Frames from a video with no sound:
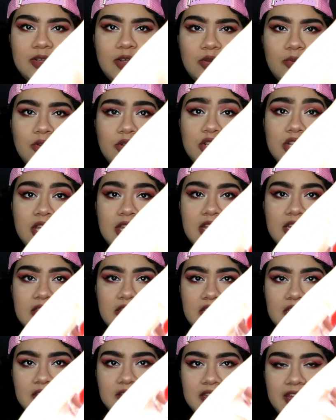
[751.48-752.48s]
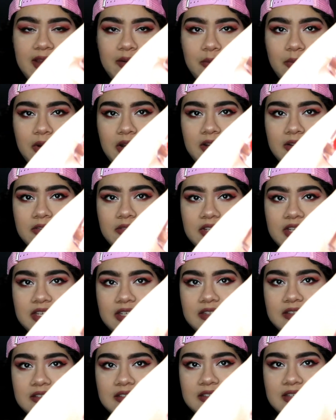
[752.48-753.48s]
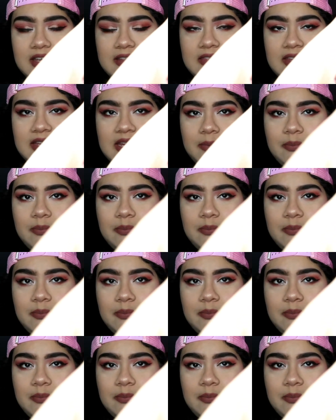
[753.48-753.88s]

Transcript: another one. You could get these at Walgreens. I think